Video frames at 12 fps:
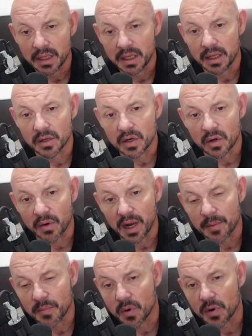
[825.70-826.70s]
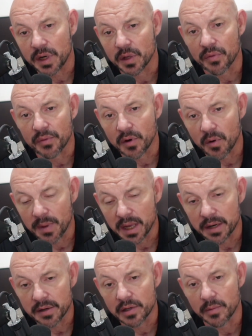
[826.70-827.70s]
he'll create more, he'll throw
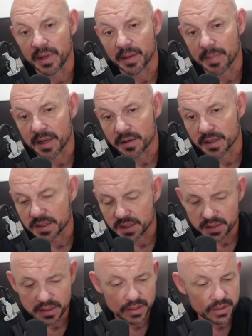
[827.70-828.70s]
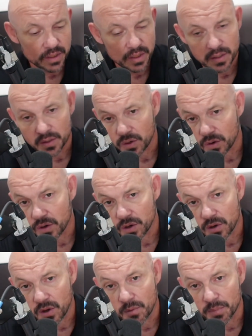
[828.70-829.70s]
better, he'll make better decisions, or
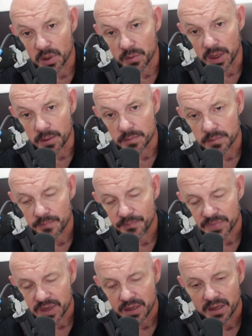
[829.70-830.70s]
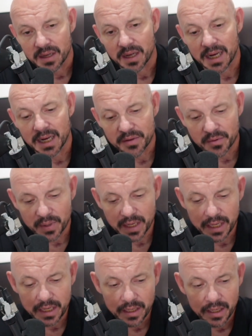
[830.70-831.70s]
it'll all blow up. Either
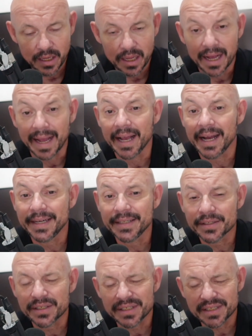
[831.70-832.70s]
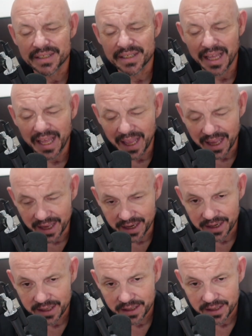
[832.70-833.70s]
way, I
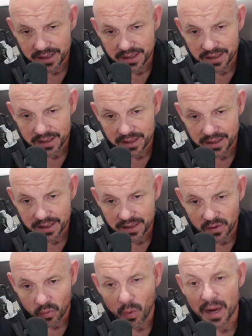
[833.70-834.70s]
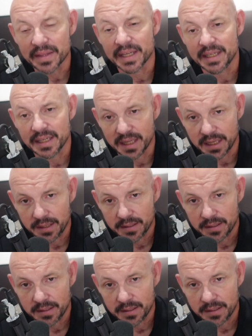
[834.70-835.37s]
understand why they did it.